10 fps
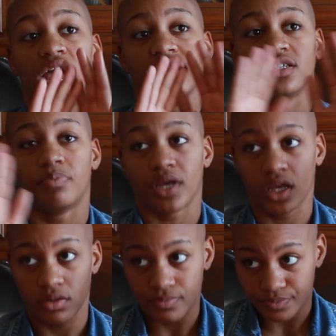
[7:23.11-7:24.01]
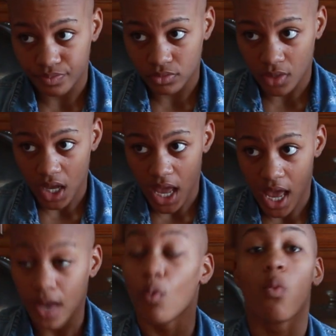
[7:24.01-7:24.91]
has been
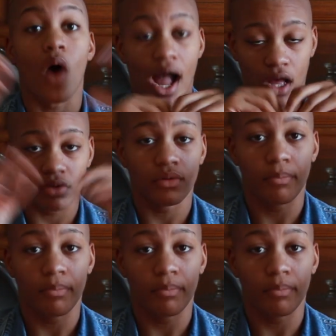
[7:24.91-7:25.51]
a wild,